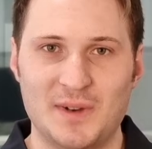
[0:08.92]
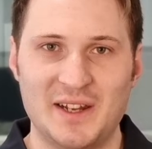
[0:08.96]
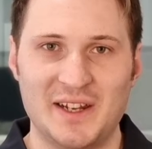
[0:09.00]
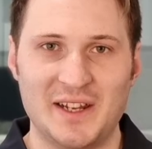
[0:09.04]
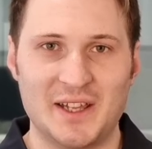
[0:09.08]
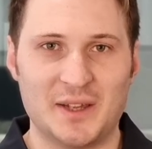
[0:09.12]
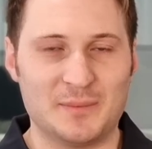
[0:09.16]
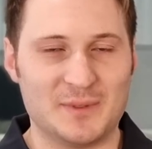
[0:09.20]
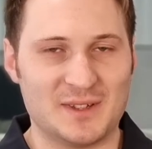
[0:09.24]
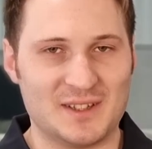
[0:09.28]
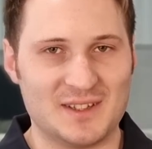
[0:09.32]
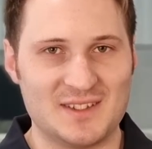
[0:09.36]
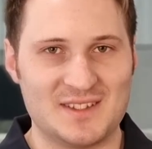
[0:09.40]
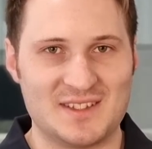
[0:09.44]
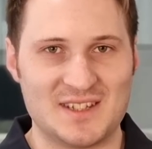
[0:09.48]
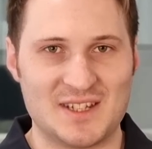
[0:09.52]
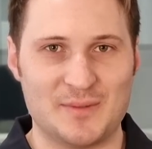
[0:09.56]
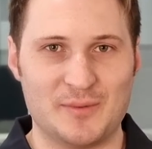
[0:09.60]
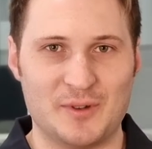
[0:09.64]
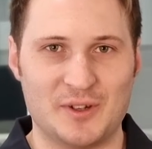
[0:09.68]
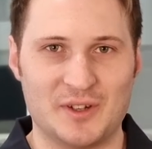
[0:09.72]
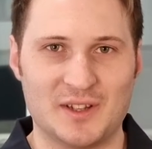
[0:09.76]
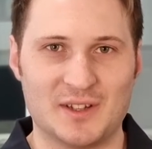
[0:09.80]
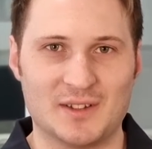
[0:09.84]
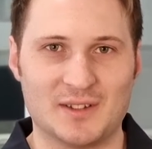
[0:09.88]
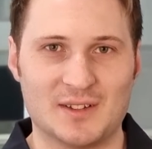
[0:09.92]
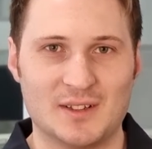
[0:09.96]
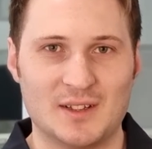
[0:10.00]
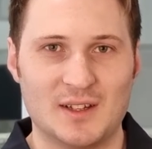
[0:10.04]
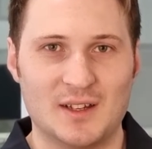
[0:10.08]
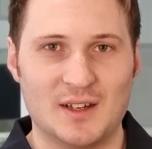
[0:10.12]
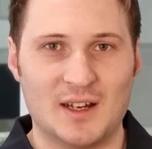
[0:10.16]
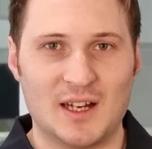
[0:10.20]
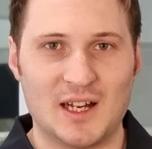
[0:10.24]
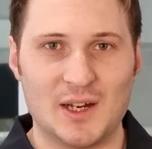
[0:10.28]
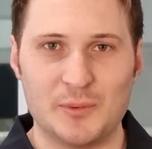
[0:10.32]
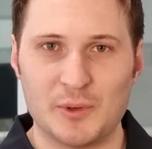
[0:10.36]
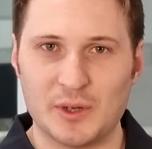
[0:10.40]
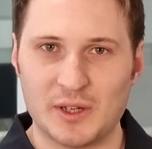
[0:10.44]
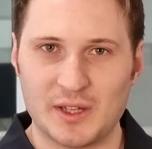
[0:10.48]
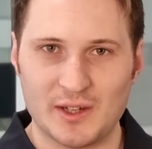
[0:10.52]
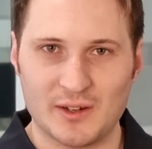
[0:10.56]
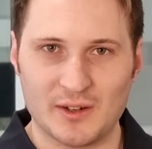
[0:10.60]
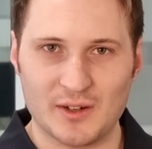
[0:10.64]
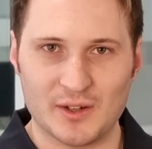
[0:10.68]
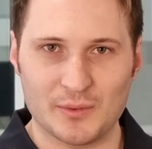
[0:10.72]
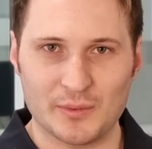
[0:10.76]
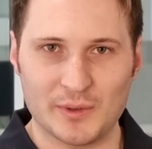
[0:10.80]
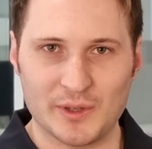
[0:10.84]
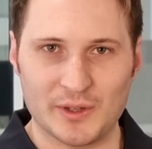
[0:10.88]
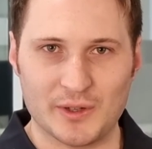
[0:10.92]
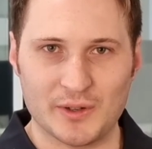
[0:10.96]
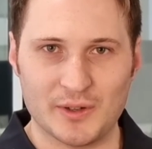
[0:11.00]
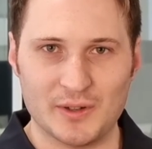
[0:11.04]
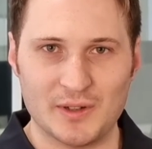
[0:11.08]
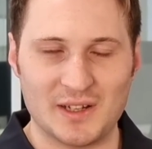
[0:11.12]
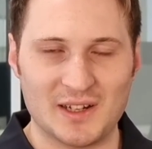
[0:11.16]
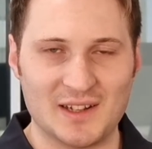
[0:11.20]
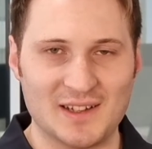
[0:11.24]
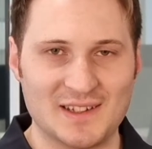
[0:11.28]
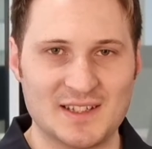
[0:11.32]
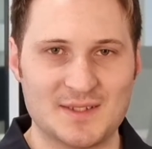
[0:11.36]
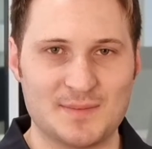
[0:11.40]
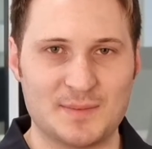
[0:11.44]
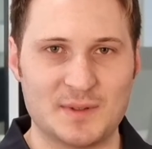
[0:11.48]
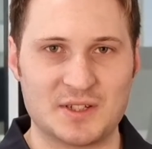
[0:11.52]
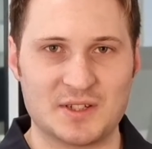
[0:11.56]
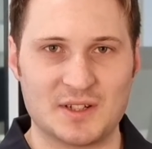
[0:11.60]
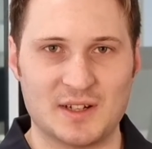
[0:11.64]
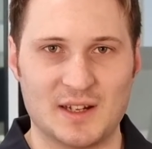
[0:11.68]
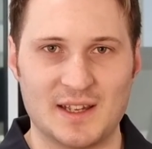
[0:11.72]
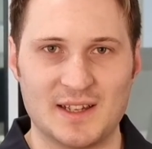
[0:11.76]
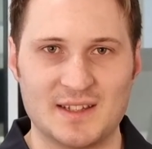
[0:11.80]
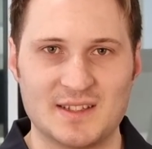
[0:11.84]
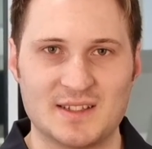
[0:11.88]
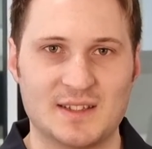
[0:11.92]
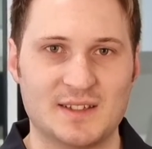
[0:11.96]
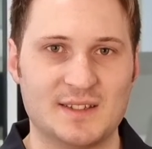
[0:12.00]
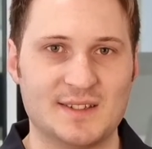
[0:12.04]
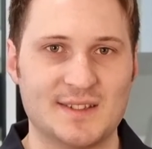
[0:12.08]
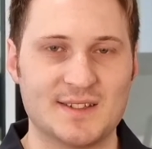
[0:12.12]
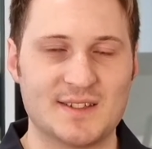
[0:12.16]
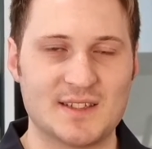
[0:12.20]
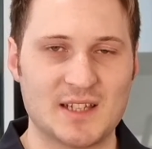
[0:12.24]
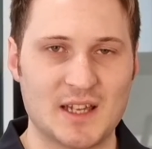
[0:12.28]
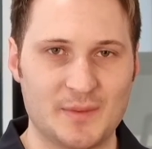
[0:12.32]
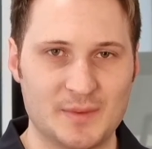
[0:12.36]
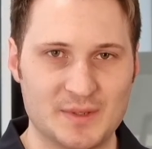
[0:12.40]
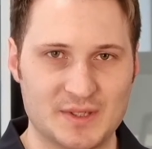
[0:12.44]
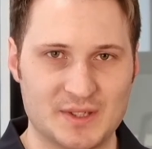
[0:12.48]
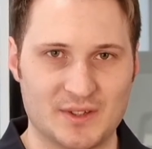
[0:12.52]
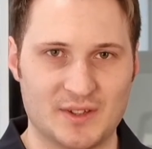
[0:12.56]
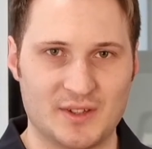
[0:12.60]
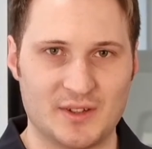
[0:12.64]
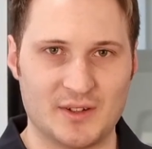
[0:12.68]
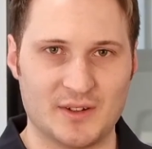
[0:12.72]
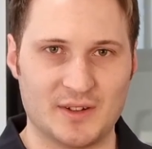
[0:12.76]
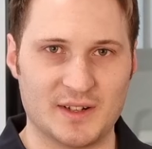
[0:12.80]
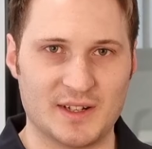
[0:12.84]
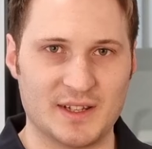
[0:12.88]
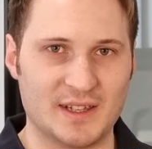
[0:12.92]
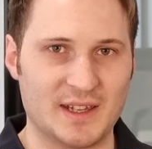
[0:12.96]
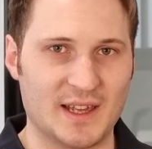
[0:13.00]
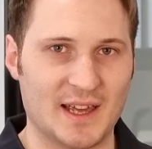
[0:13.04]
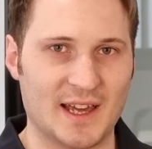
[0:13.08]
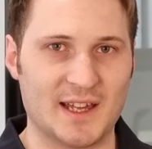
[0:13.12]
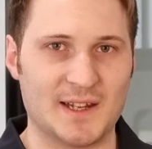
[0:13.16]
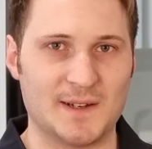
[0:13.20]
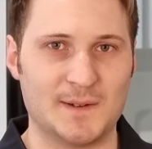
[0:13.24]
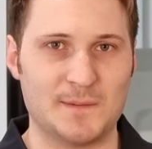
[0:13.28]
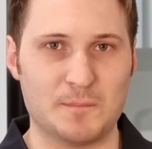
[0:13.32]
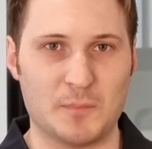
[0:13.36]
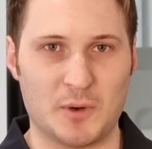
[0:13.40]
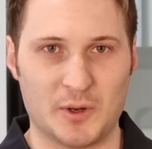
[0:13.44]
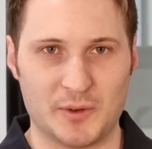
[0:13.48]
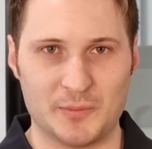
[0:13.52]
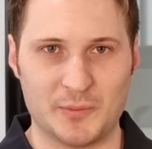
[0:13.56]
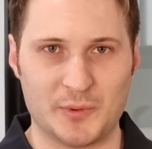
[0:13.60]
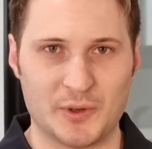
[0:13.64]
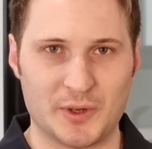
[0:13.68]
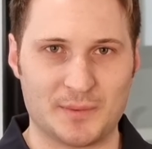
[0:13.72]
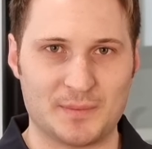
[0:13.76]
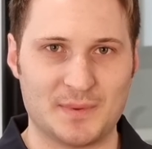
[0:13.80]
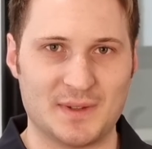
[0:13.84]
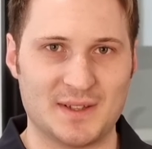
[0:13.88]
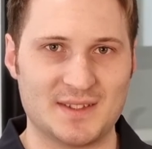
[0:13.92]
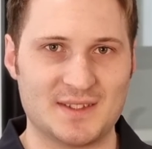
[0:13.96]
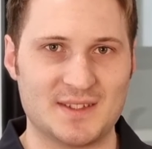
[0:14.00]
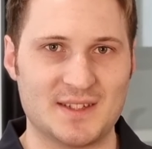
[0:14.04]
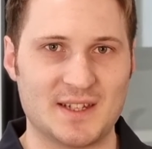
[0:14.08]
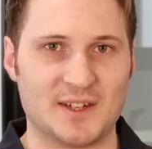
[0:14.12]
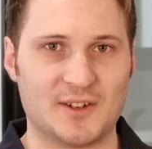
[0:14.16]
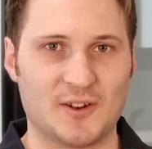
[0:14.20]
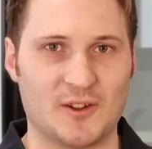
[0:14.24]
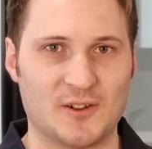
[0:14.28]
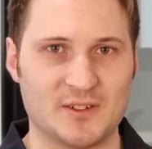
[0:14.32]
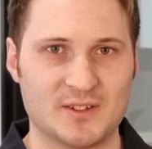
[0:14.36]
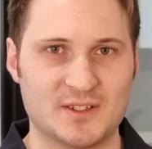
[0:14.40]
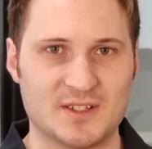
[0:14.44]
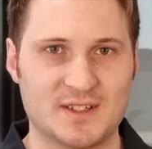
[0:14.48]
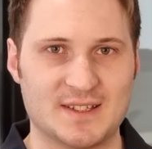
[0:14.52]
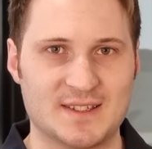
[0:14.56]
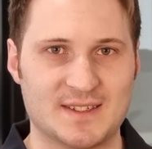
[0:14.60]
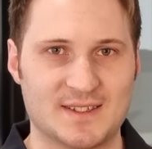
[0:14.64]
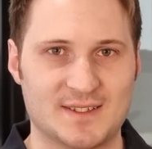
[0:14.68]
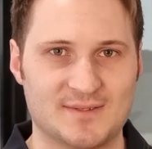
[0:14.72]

name is Tim O'Neill. I work here at Arinco and I specialise in cybersecurity and modern workplace technologies.